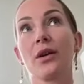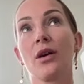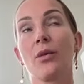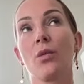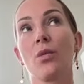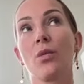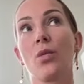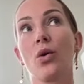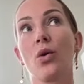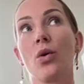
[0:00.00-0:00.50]

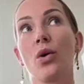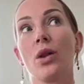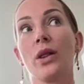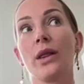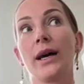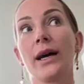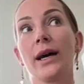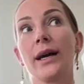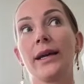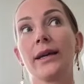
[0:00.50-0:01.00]
more
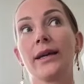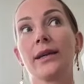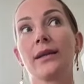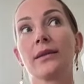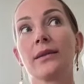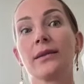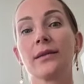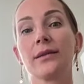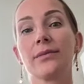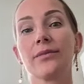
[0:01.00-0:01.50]
like
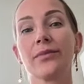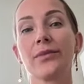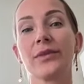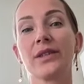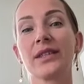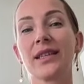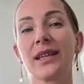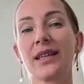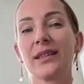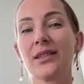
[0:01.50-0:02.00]

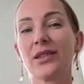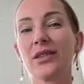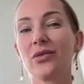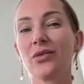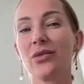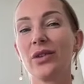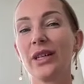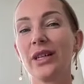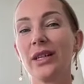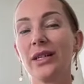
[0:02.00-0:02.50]

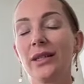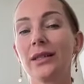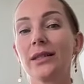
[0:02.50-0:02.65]
Sanskrit.